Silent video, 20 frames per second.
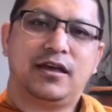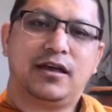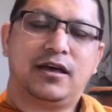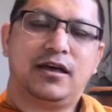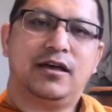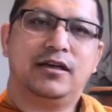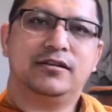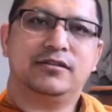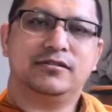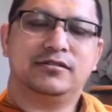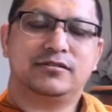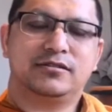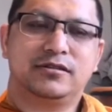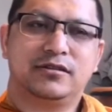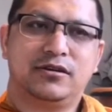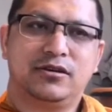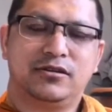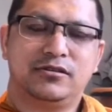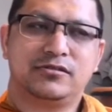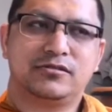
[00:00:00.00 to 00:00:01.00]
and
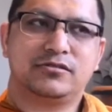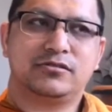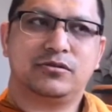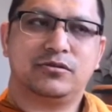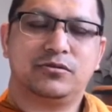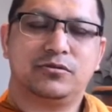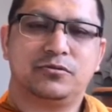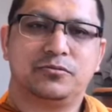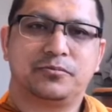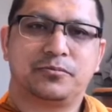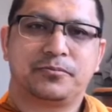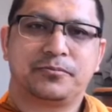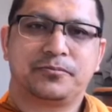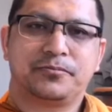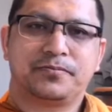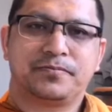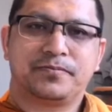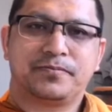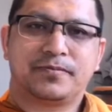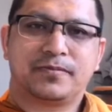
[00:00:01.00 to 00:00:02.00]
also
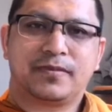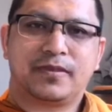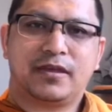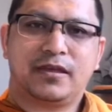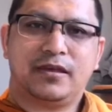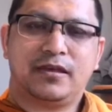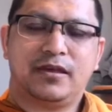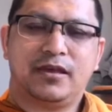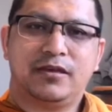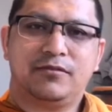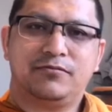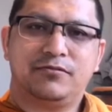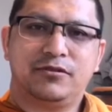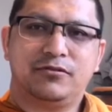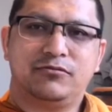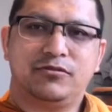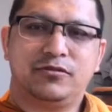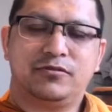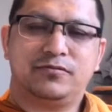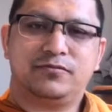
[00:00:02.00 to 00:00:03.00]

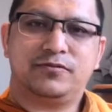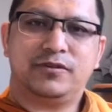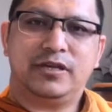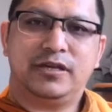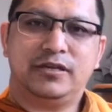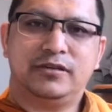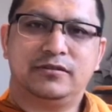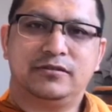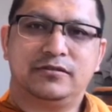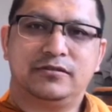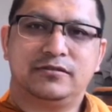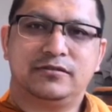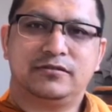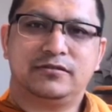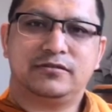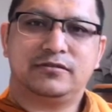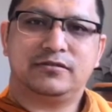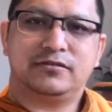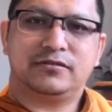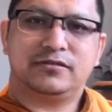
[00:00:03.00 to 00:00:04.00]
everyone feel
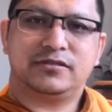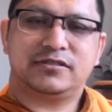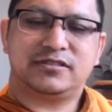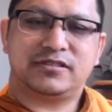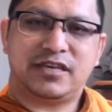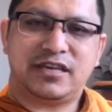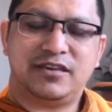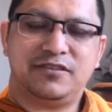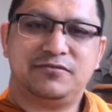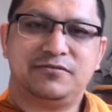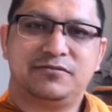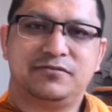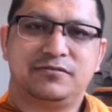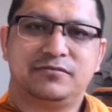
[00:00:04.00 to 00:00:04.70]
safe.